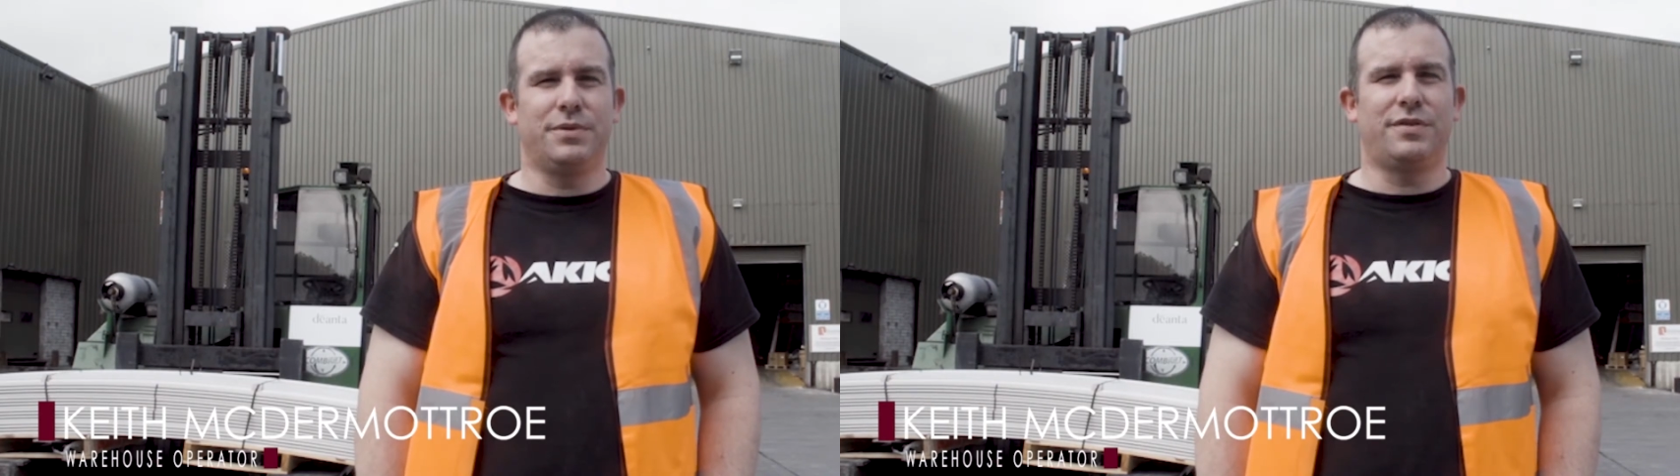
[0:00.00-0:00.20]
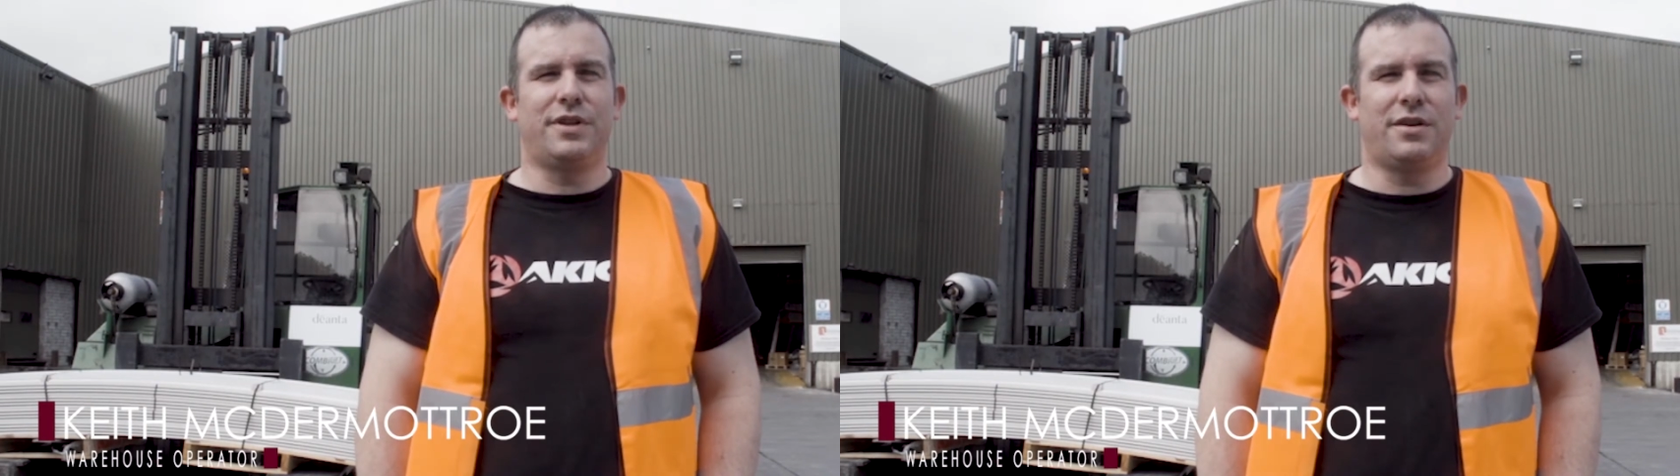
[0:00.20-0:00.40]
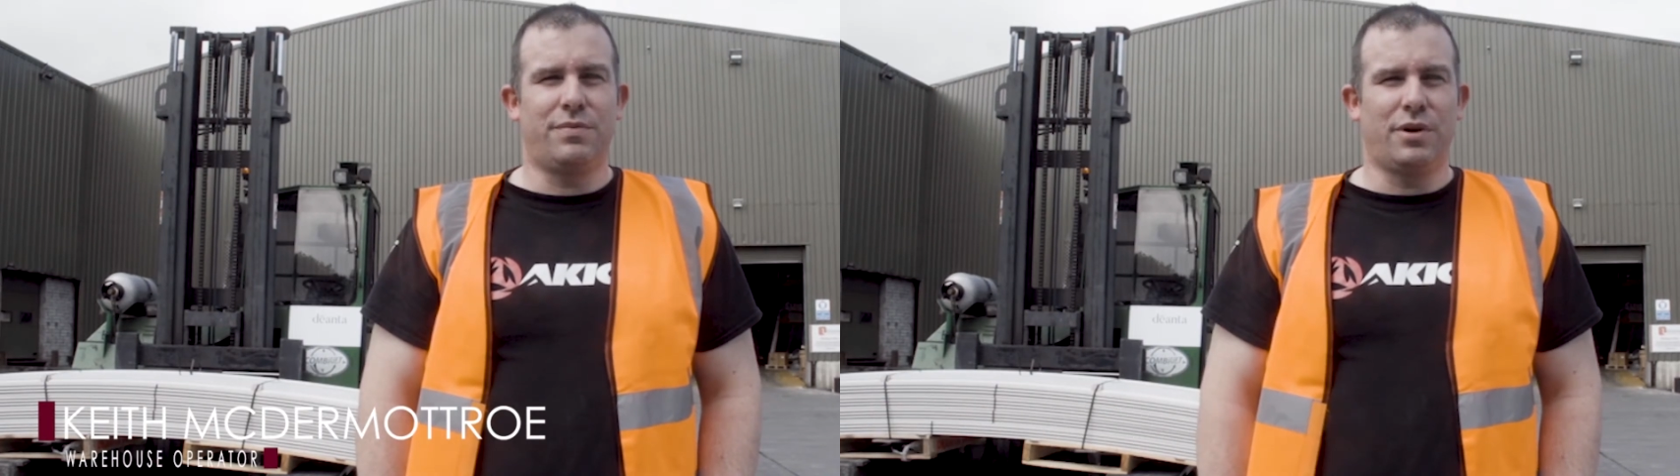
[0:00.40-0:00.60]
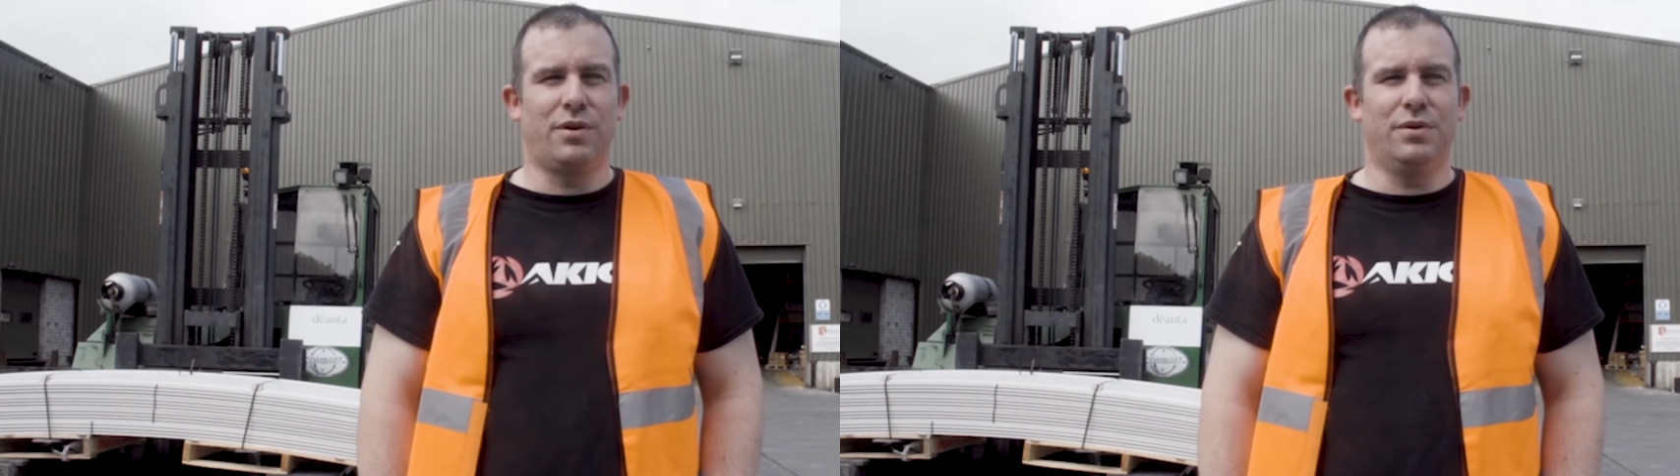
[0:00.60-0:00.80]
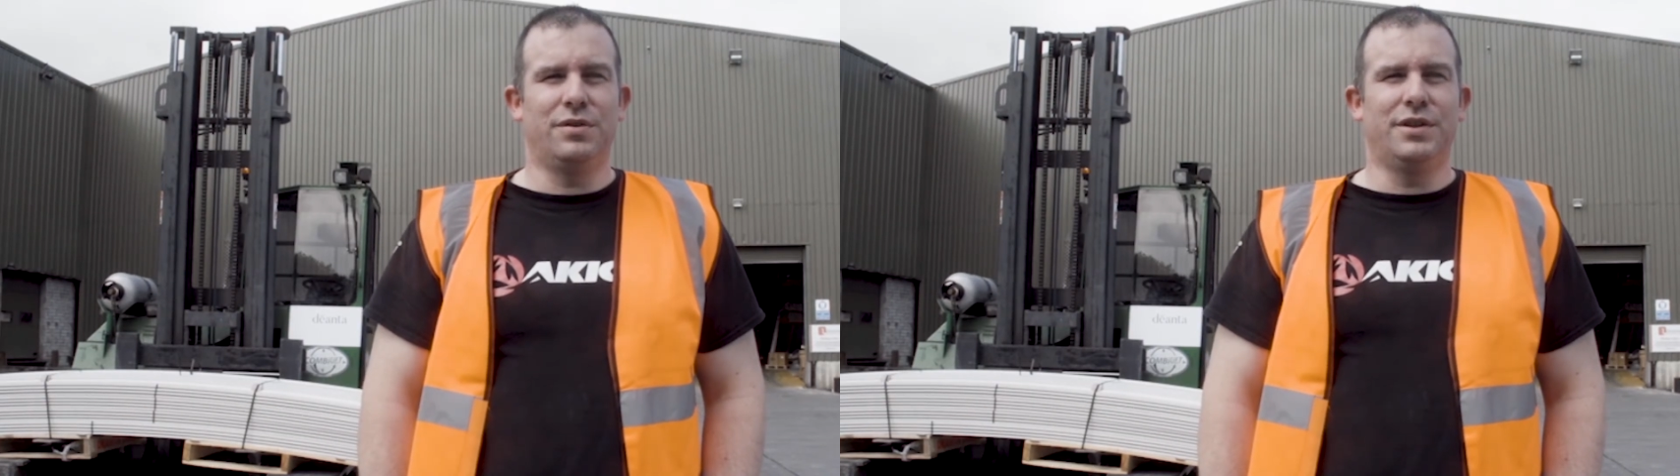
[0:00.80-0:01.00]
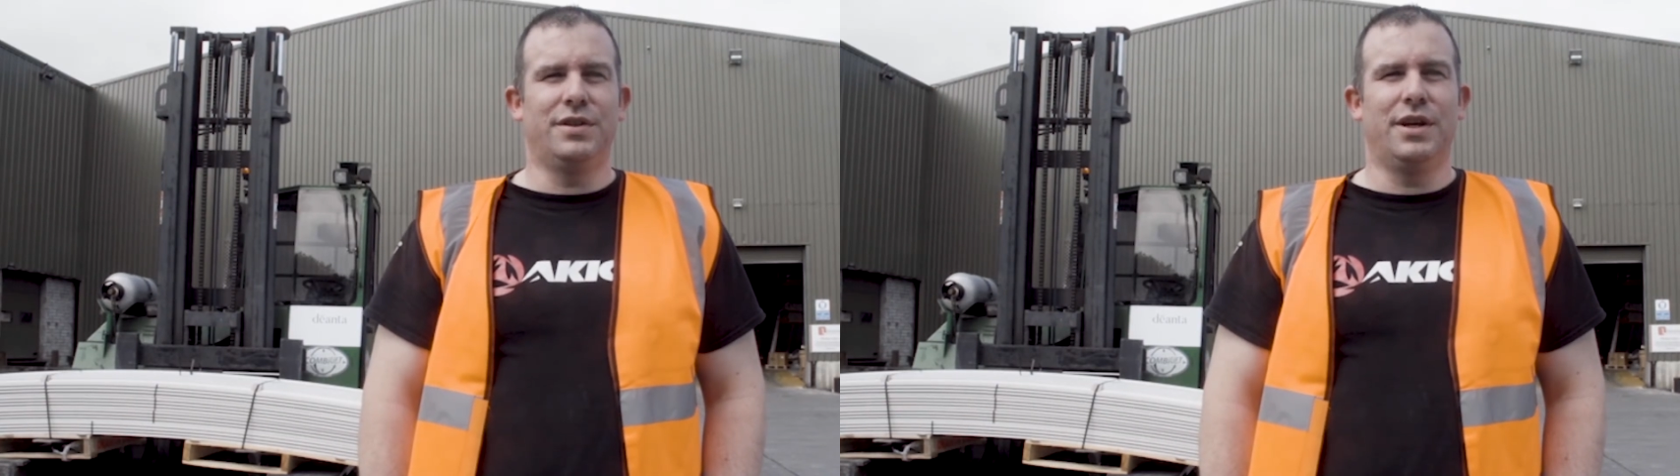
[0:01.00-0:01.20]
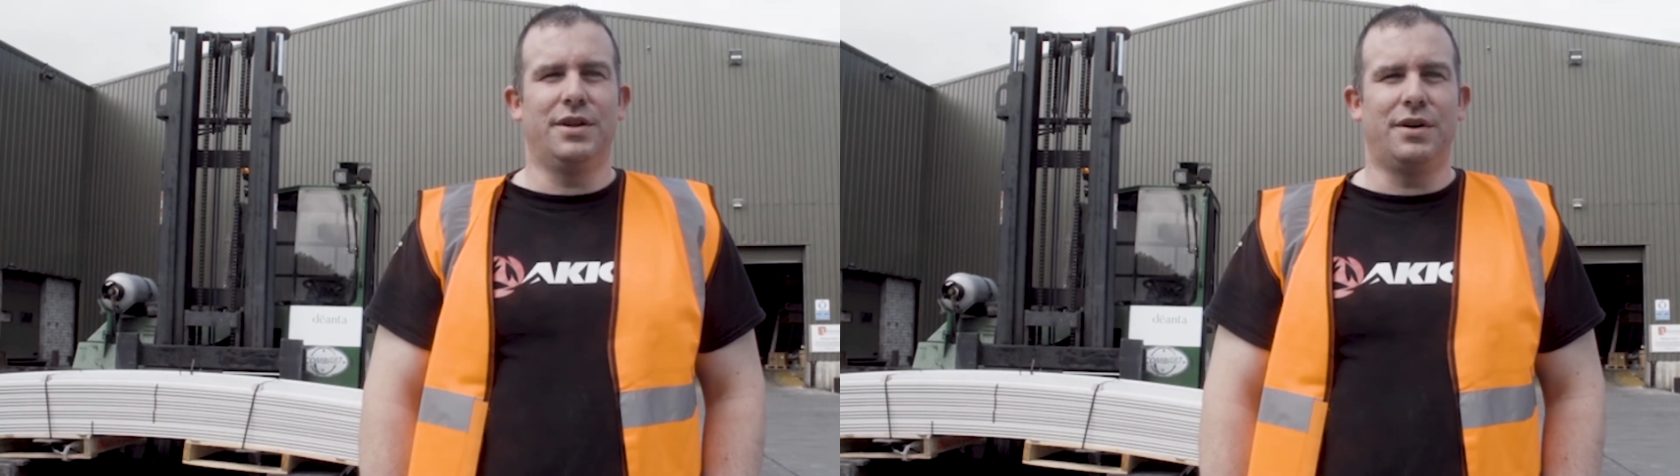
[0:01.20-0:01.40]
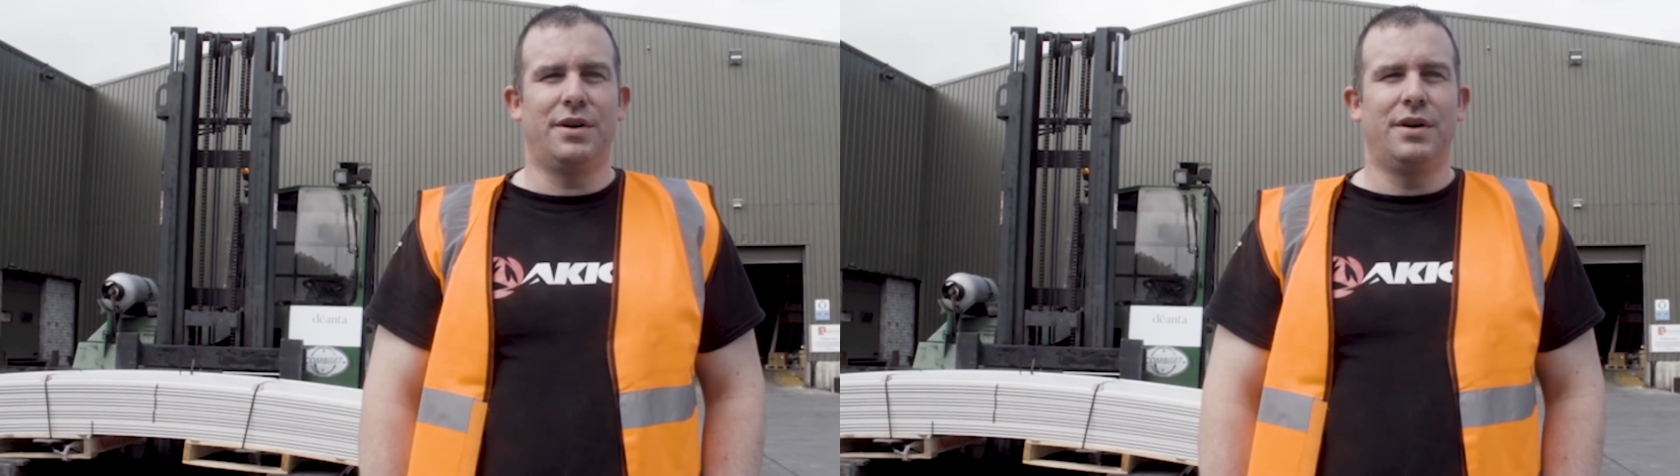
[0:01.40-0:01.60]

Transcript: and staff work closely together.